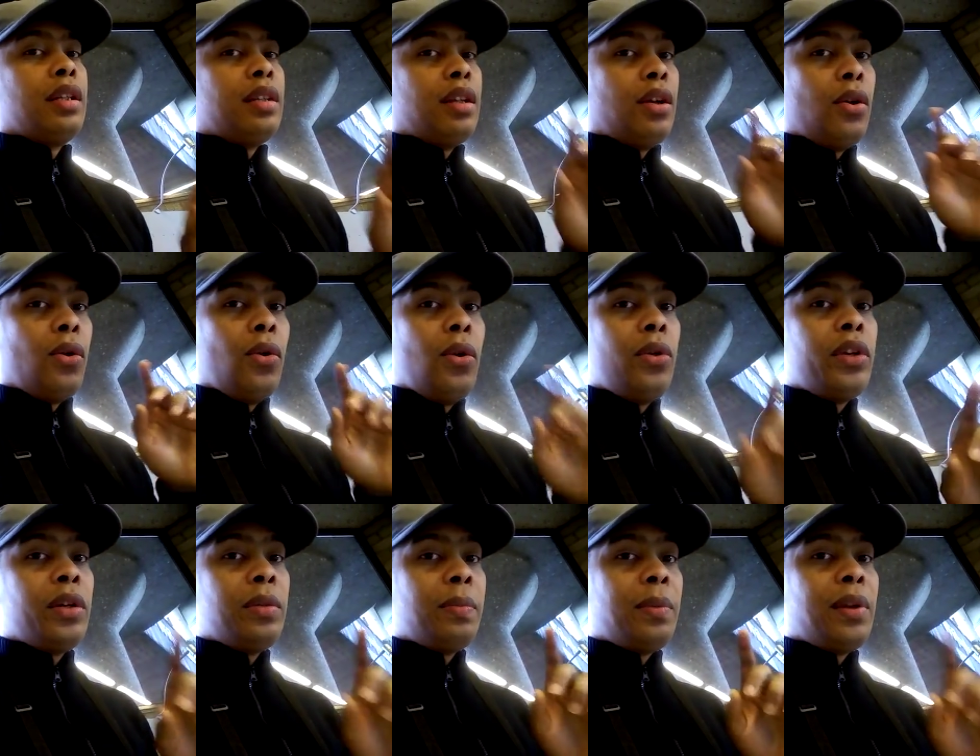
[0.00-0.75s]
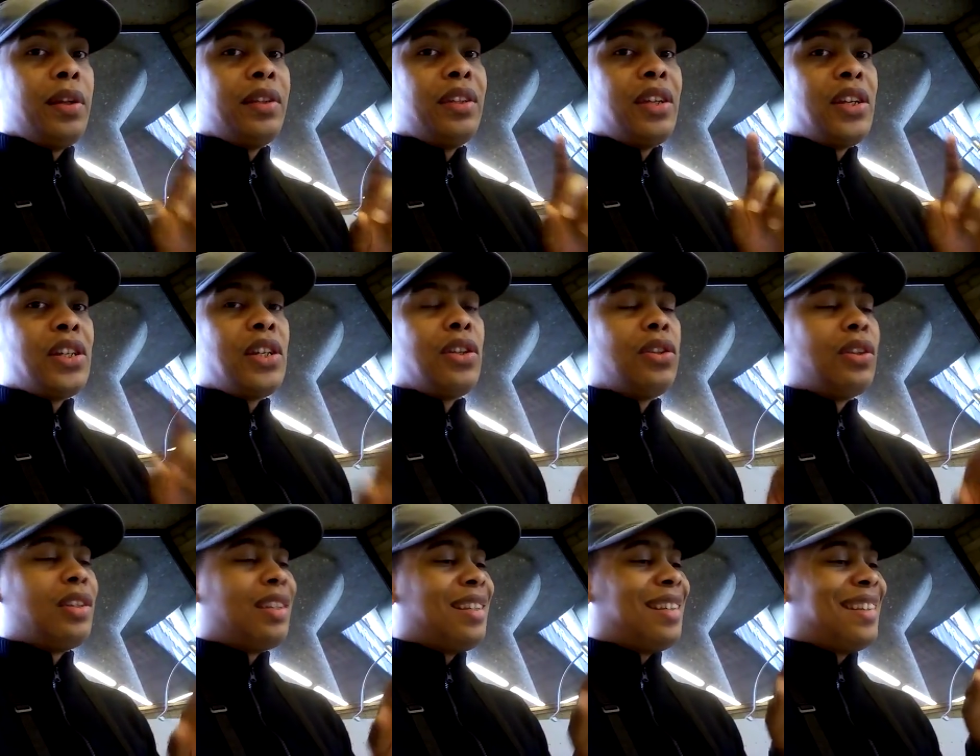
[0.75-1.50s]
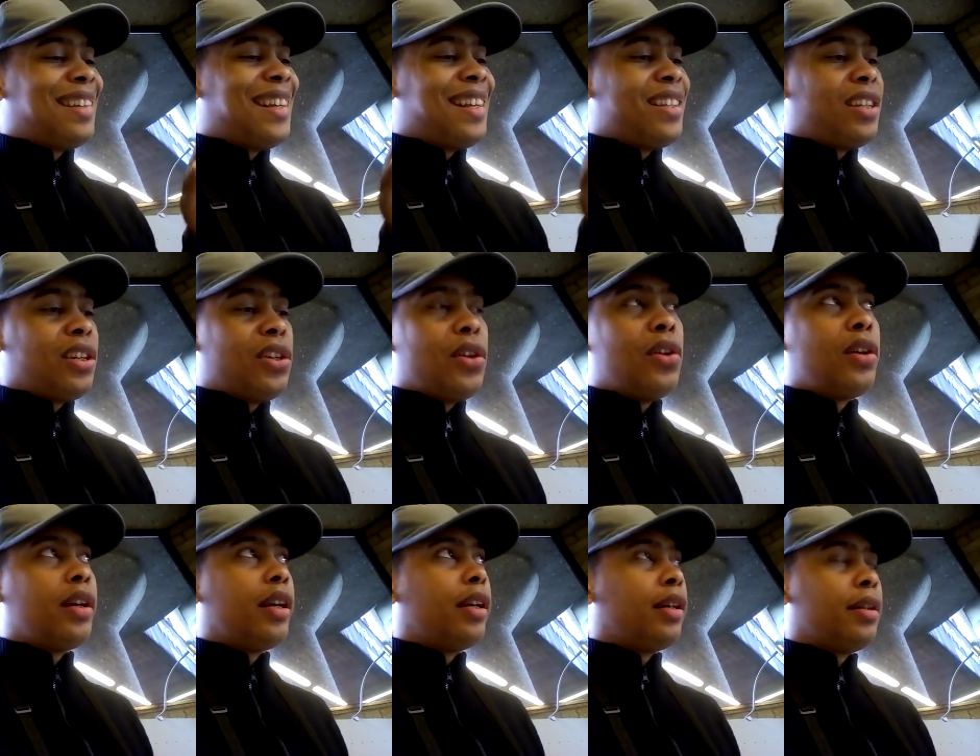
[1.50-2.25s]
The older politician tells the
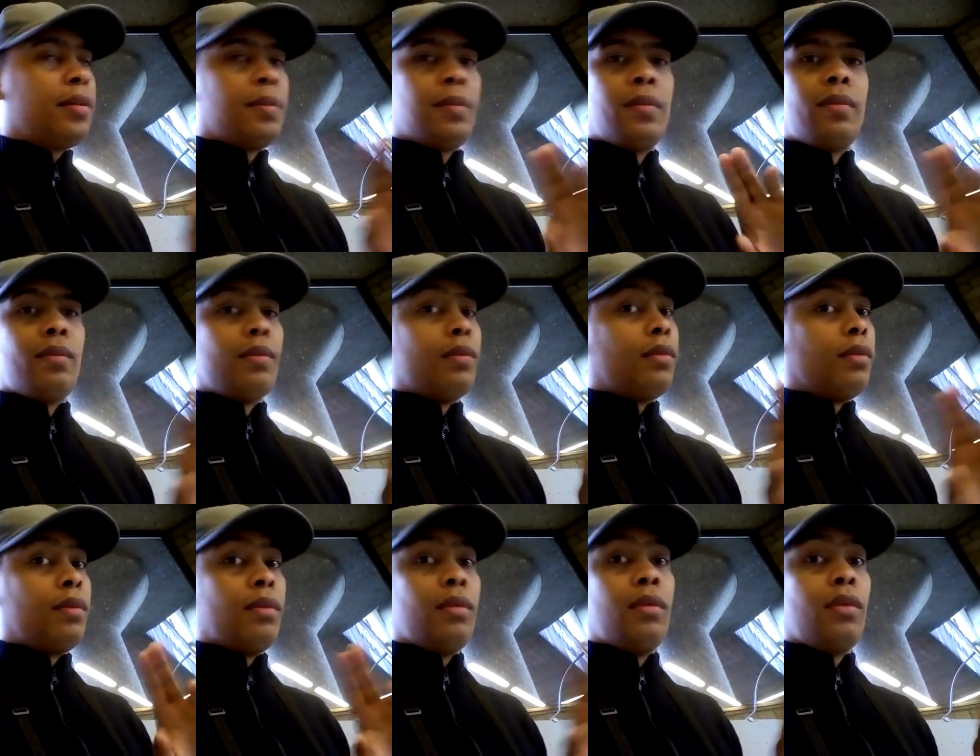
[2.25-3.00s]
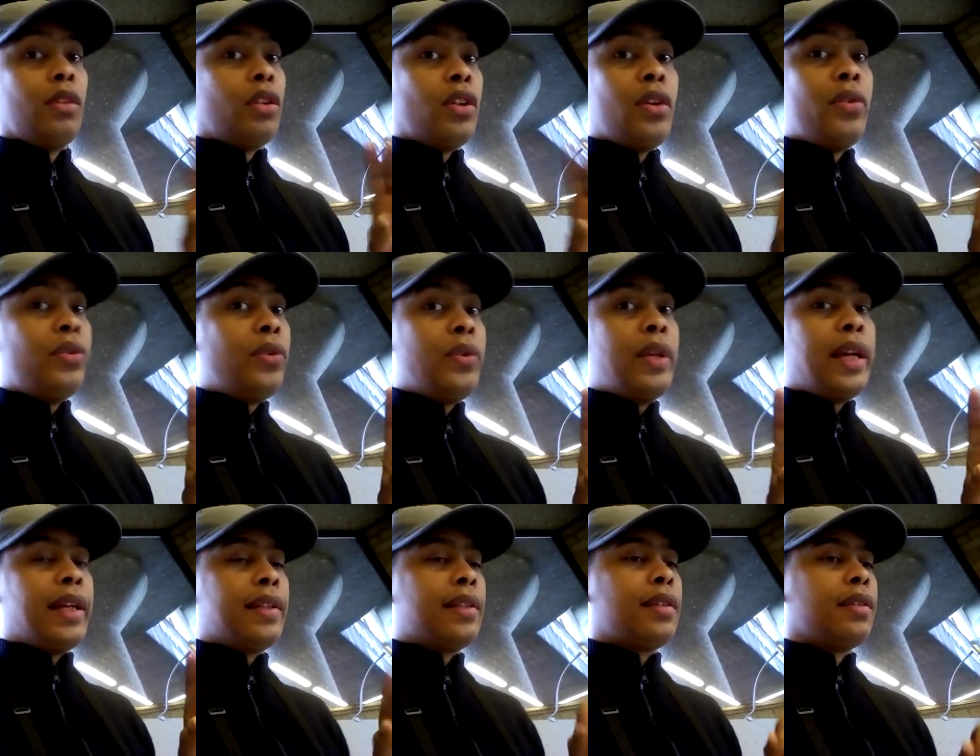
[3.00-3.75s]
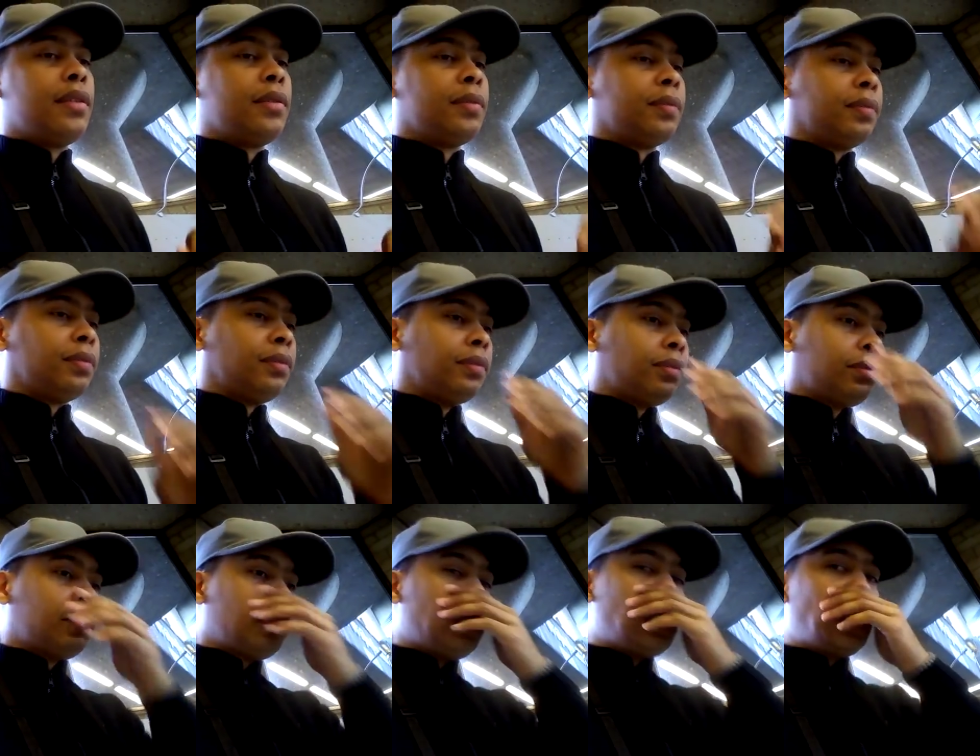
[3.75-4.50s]
younger, Mm-mm, don't do that.
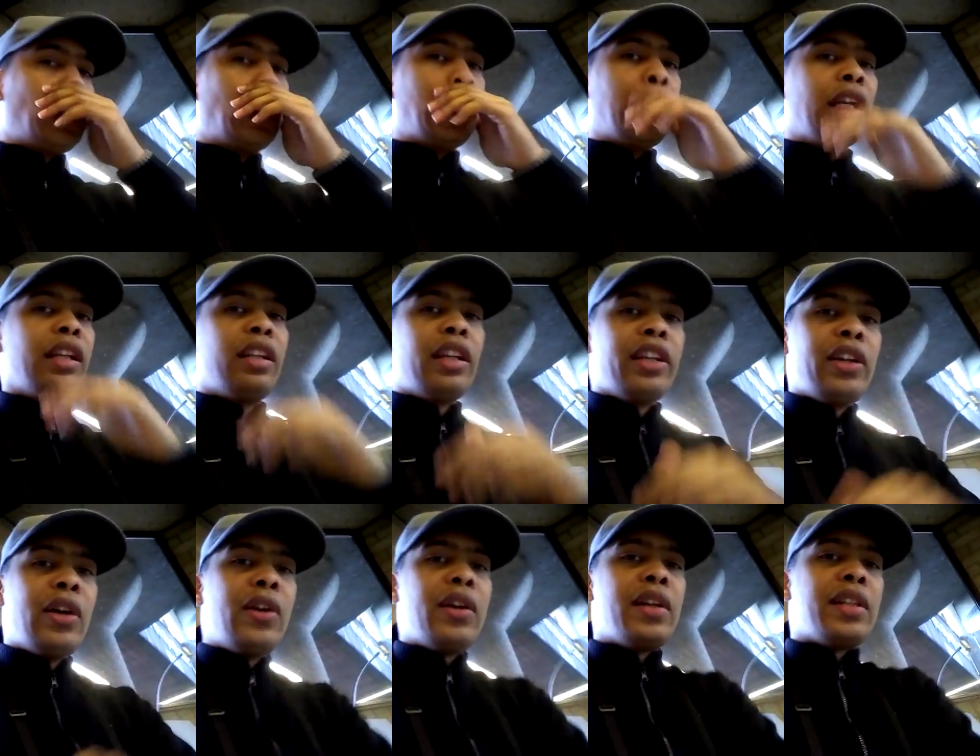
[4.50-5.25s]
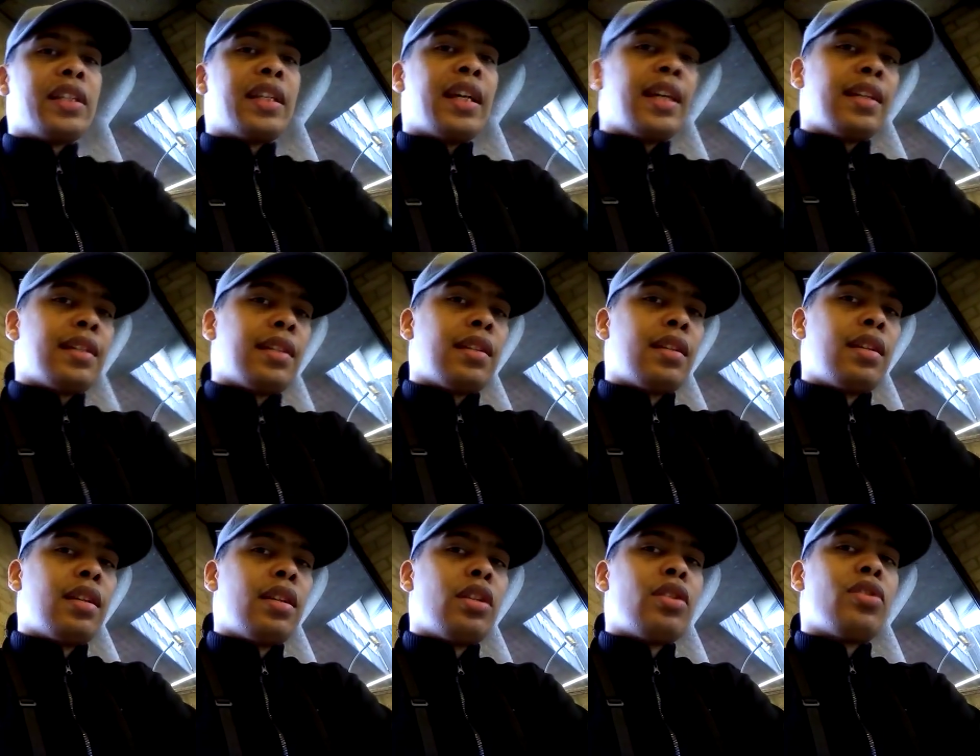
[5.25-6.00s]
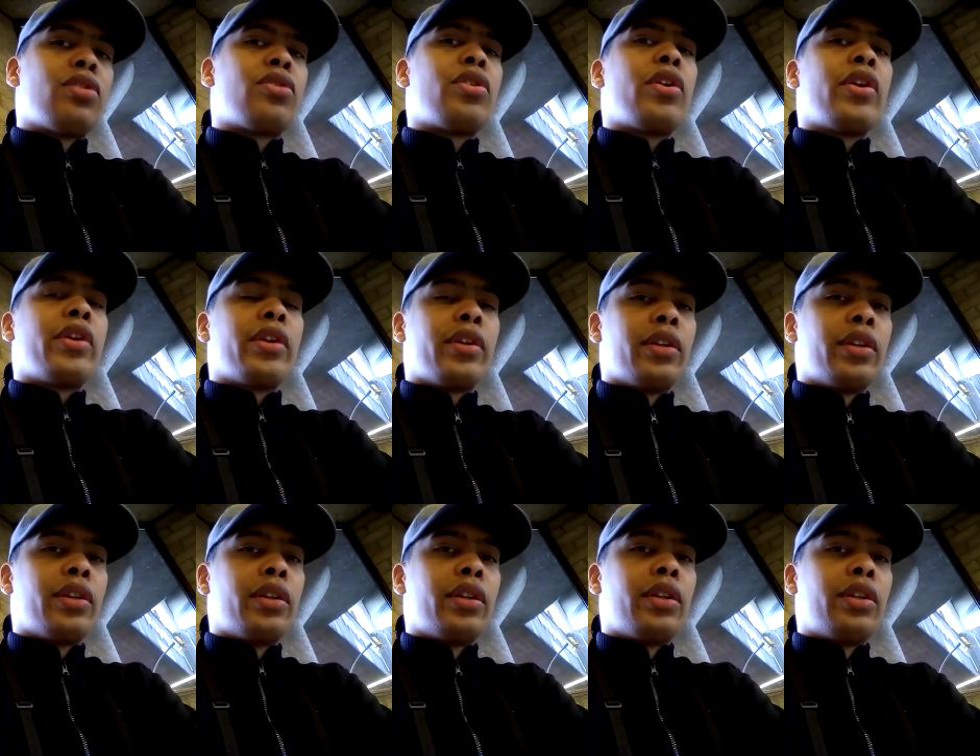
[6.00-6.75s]
The younger says, Sir,
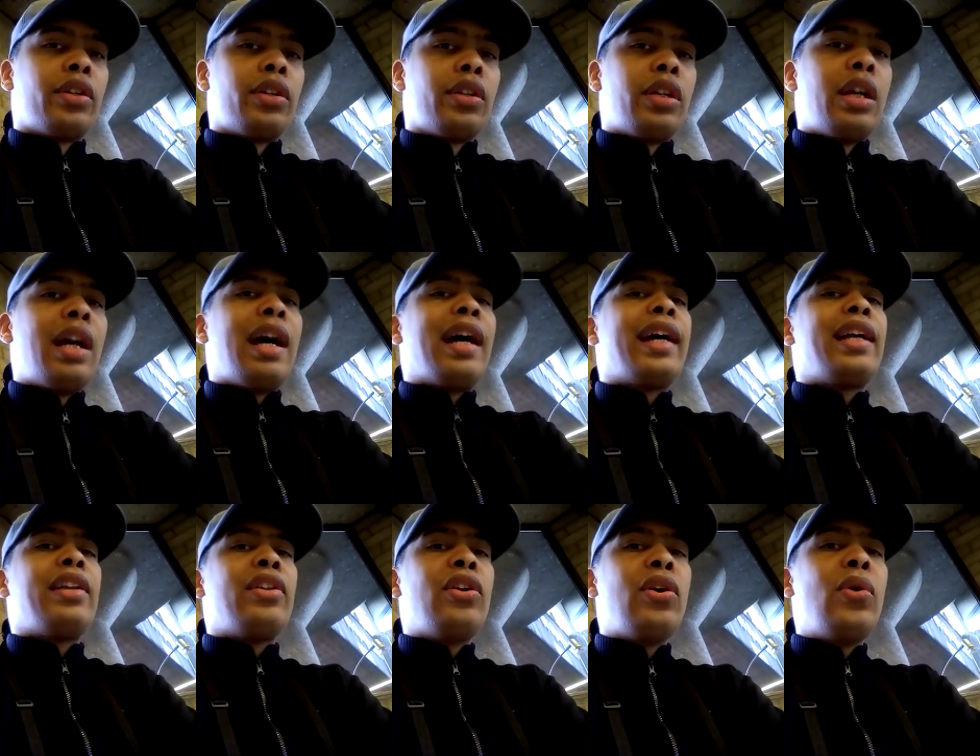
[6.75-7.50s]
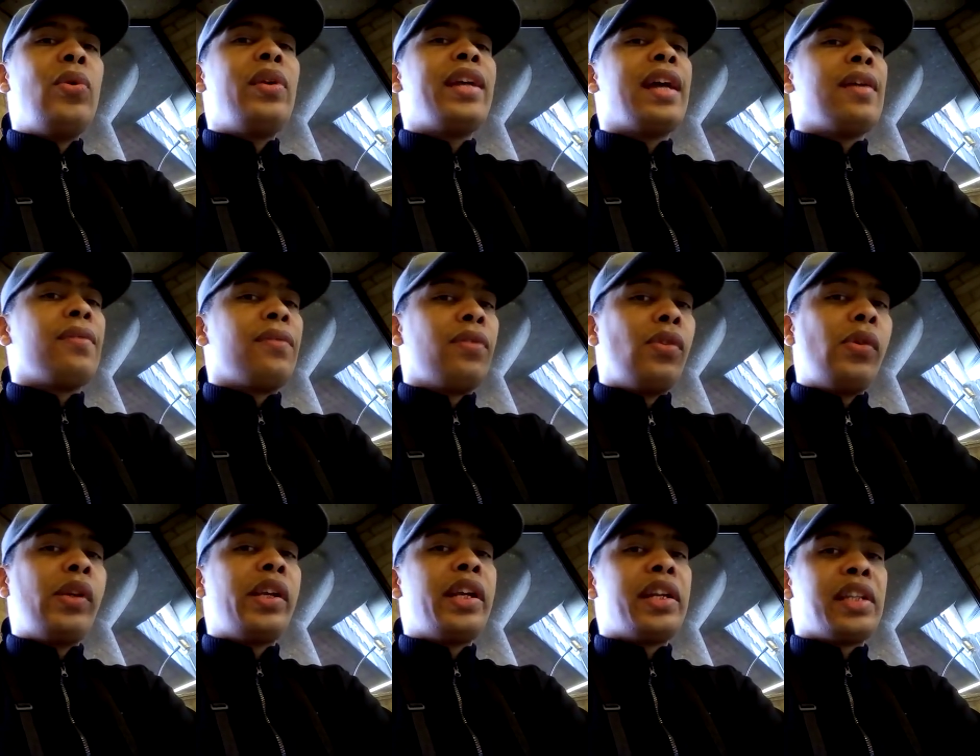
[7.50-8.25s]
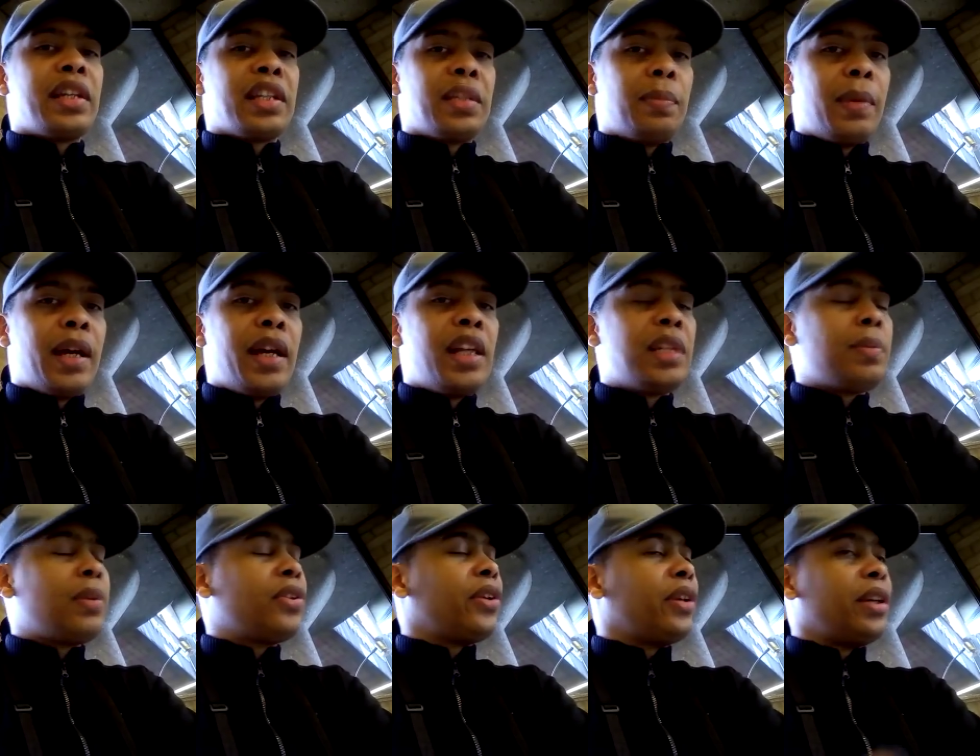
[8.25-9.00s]
I know we have four years
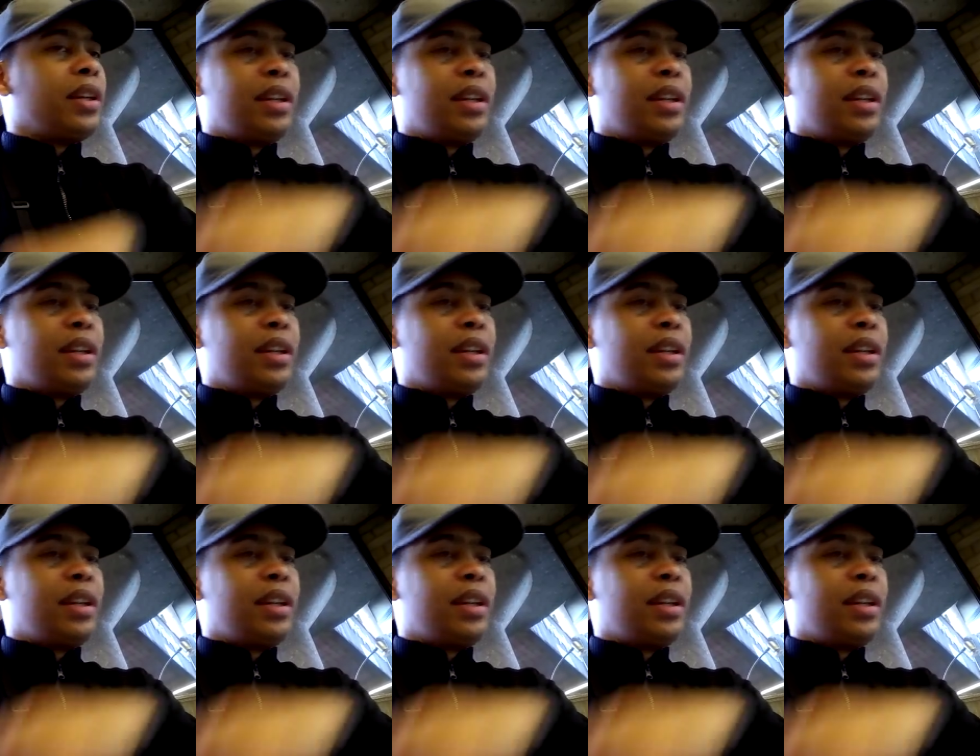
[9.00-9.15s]
experience, but